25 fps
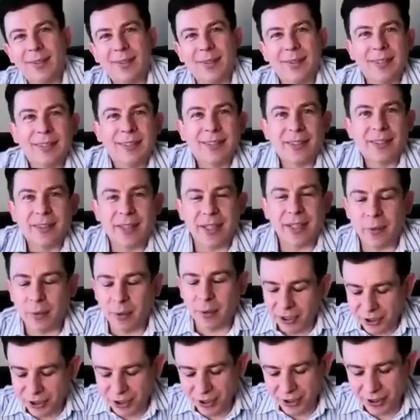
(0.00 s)
that's a great
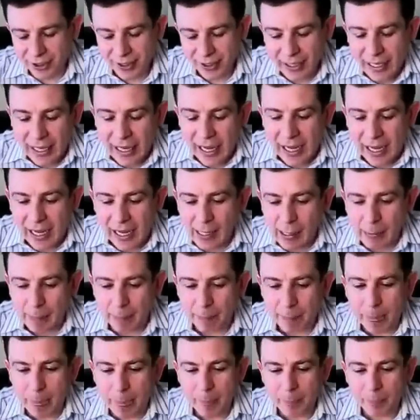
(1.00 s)
question. Um, yeah.
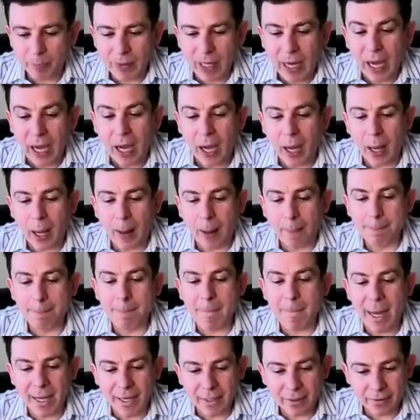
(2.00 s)
My
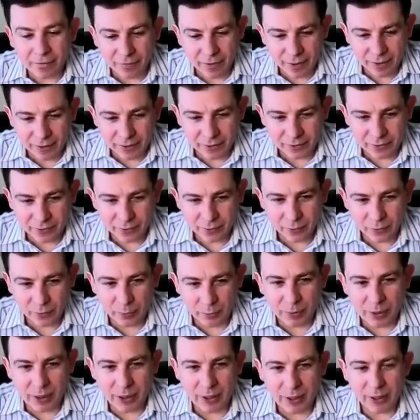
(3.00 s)
advice would
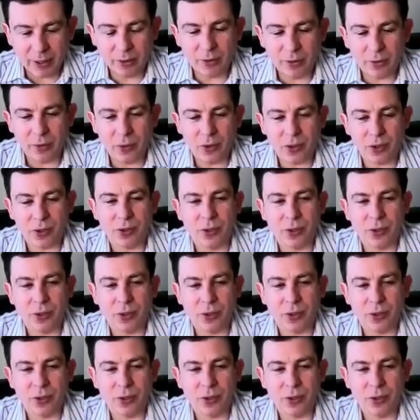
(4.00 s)
be to just